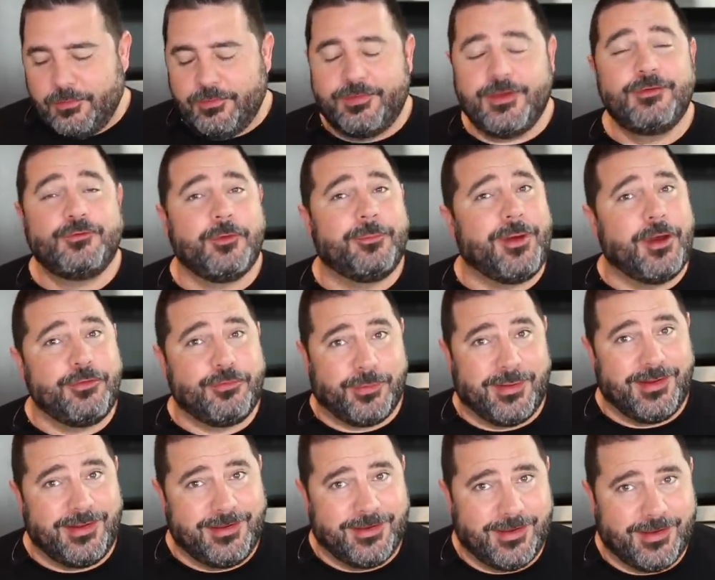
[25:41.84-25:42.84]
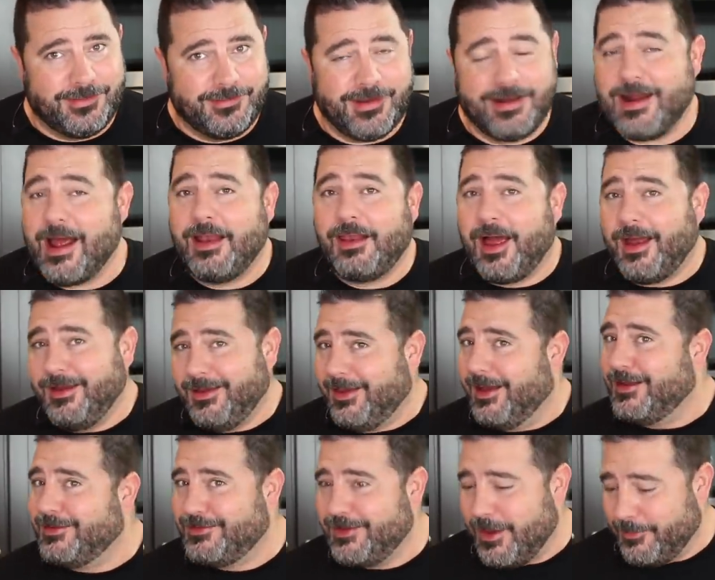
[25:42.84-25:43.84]
These are both really good, and I like
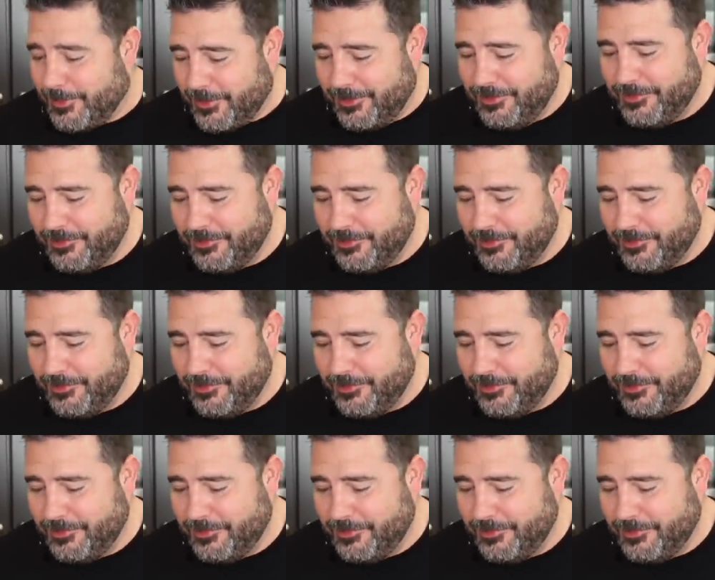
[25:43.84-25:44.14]
ketchup